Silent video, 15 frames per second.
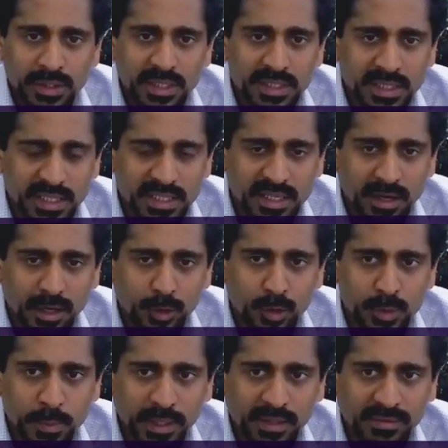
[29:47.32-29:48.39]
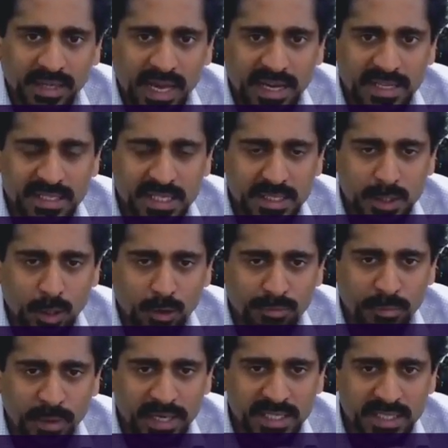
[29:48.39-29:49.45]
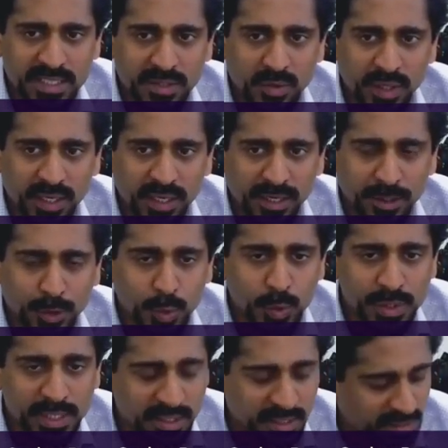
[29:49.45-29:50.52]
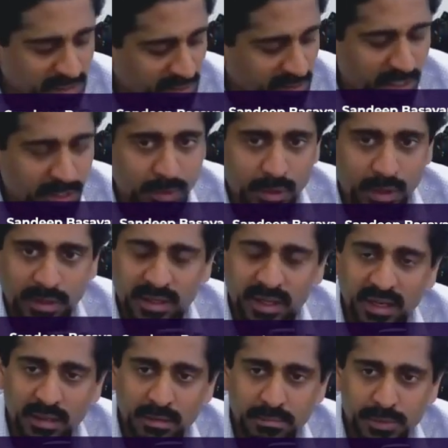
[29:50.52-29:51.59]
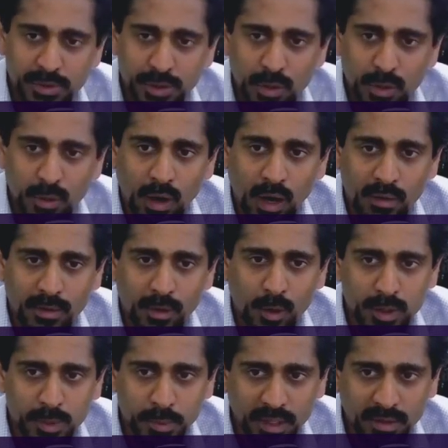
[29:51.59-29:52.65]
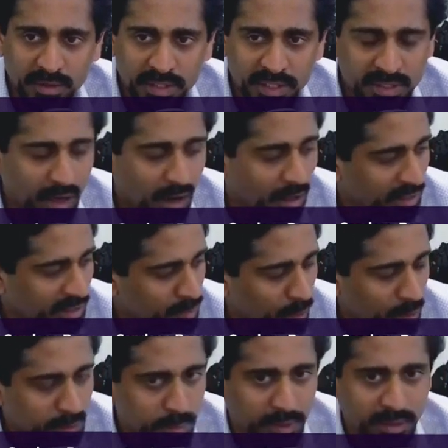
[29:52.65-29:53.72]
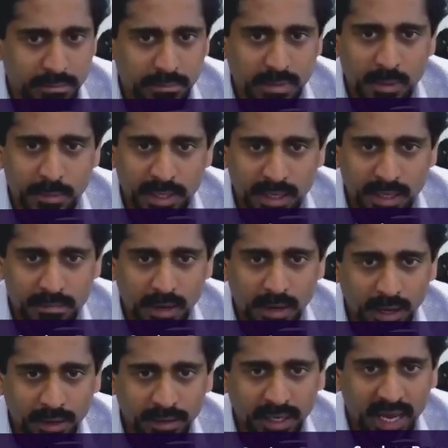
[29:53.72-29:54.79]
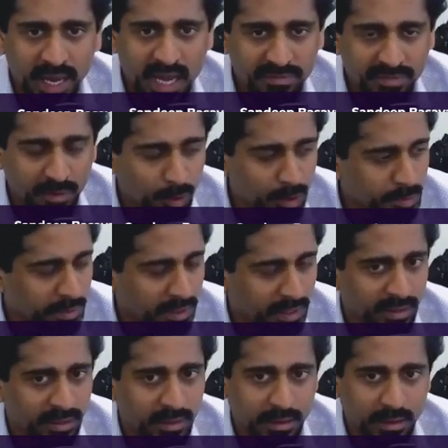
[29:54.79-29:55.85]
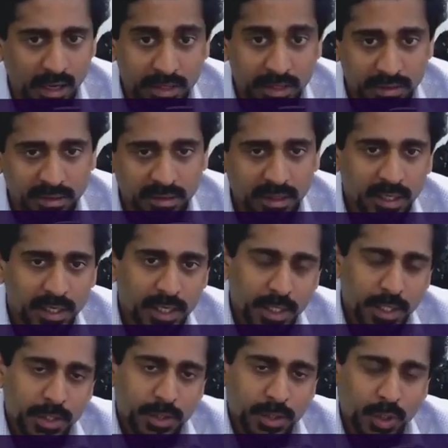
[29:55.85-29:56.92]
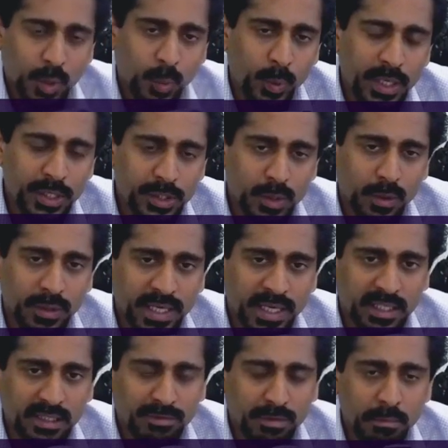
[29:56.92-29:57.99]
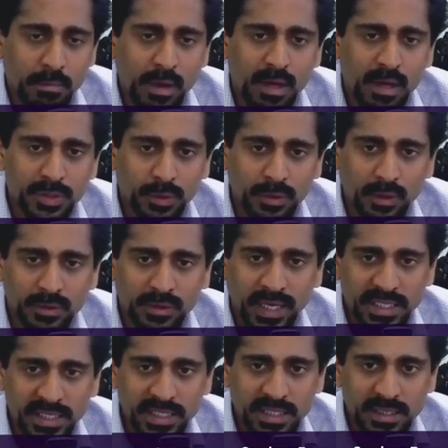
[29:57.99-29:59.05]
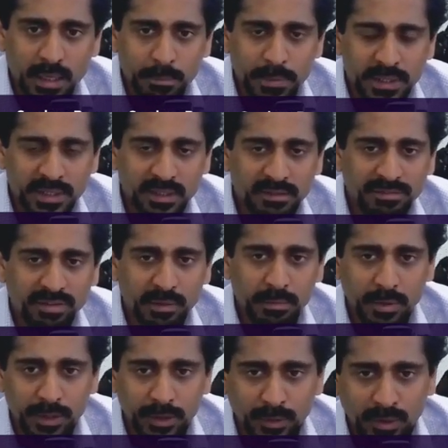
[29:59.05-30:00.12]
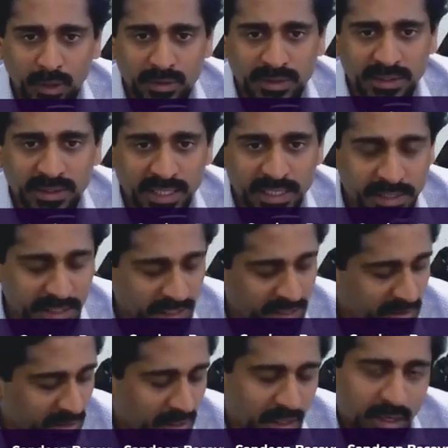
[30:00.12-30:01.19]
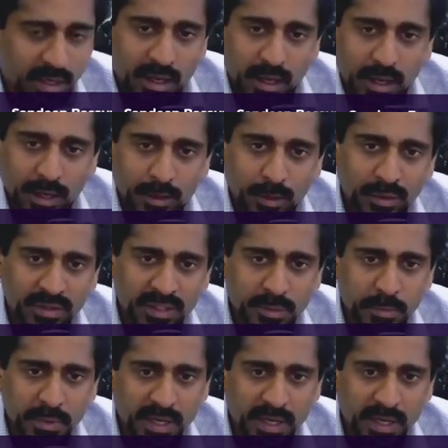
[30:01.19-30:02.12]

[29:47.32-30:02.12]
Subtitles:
So this is a retrospective analysis of patients treated at 2 centers in the United Kingdom. So our hospital, which is Heartlands Hospital in Birmingham and Harefield Hospital in London. So we show data from March 2018 up until February 2019. During